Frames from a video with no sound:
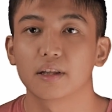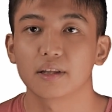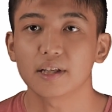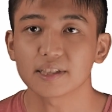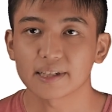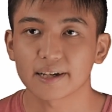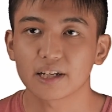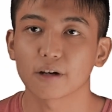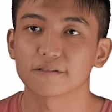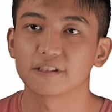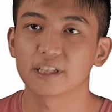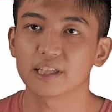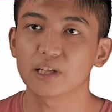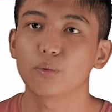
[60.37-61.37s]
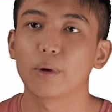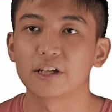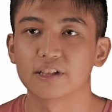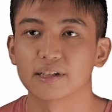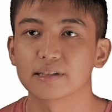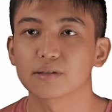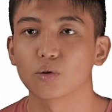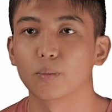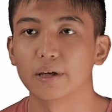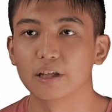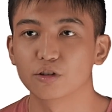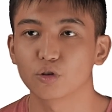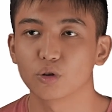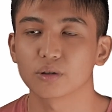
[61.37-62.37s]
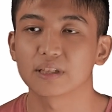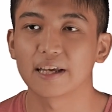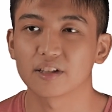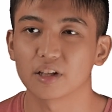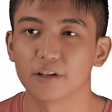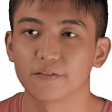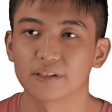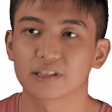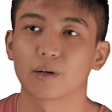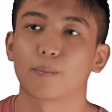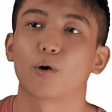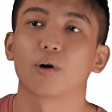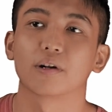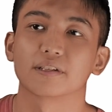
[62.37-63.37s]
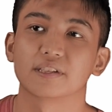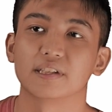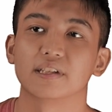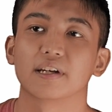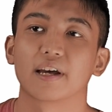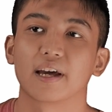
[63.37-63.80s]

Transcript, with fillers: This idea of sticky wages will be introduced later in fiscal policy.